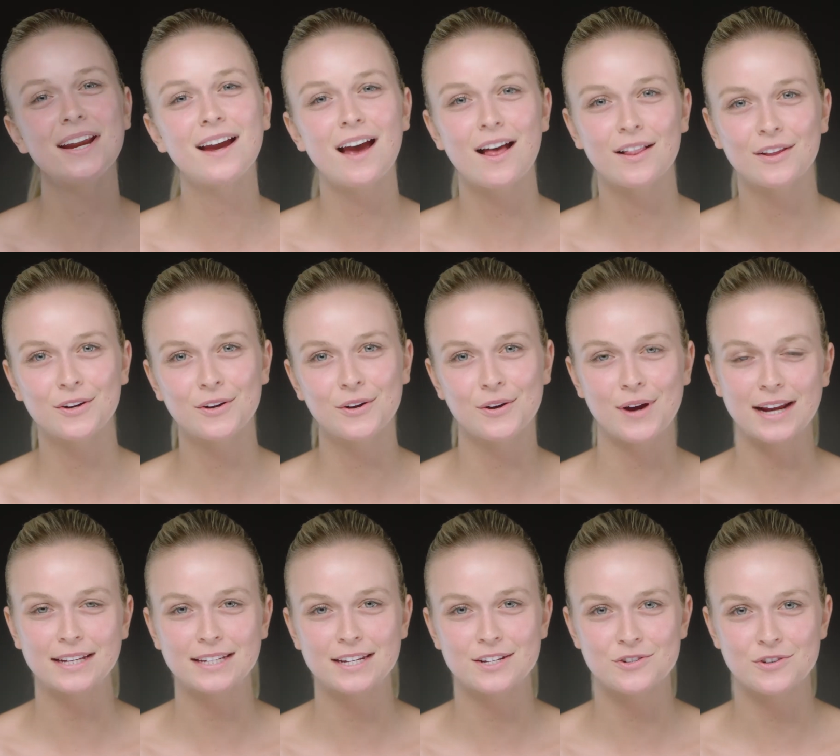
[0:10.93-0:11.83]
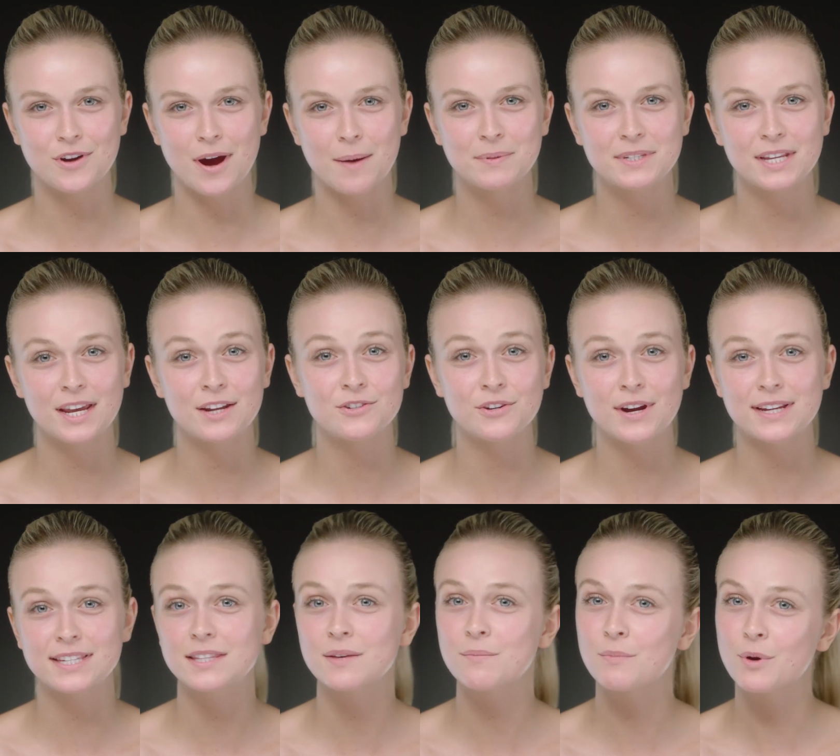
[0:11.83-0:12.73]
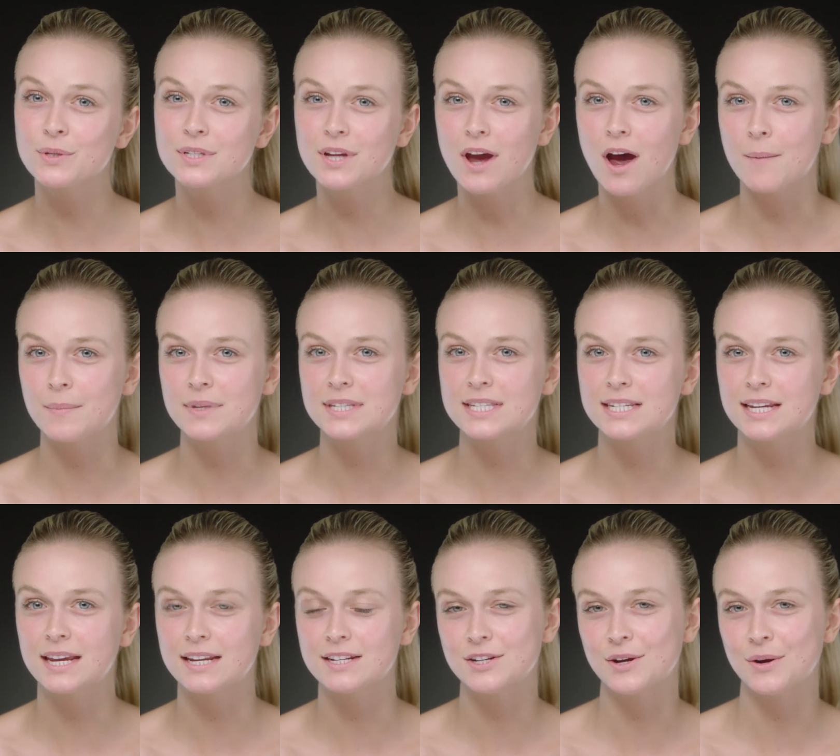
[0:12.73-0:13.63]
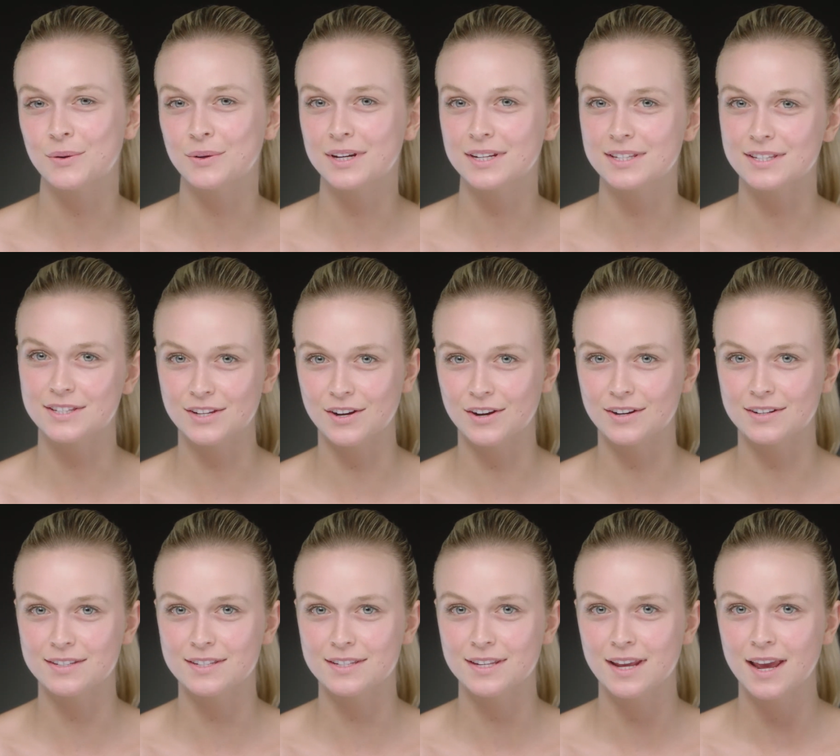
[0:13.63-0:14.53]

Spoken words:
color correcting drops address the most common skin tone concerns.